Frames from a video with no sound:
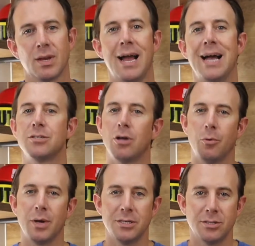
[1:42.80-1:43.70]
As
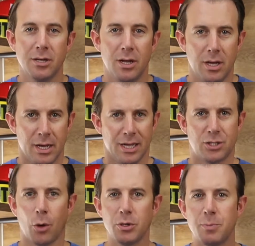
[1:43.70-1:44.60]
always,
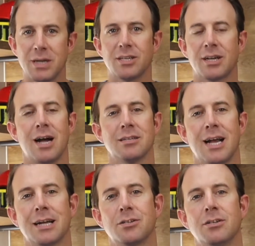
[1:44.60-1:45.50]
it's always best to
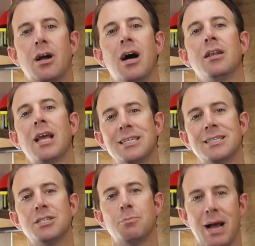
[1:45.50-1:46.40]
contact a
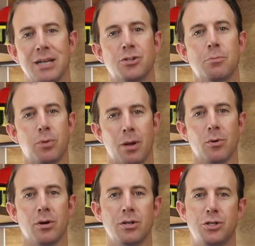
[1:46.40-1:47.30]
licensed master
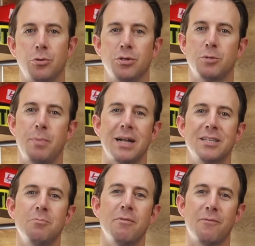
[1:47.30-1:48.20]
plumber to inspect
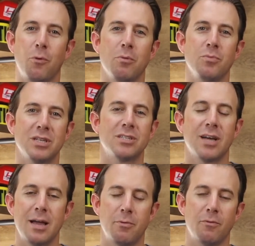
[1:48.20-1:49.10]
and perform this
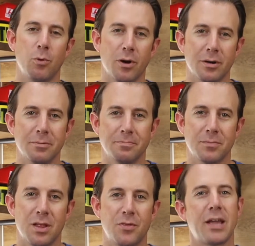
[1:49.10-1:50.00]
type of work.
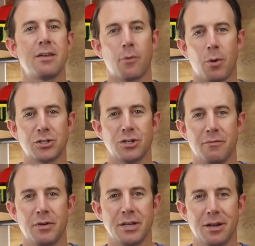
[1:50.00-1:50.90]
Thank you for watching our
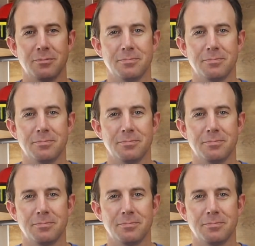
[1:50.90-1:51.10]
video.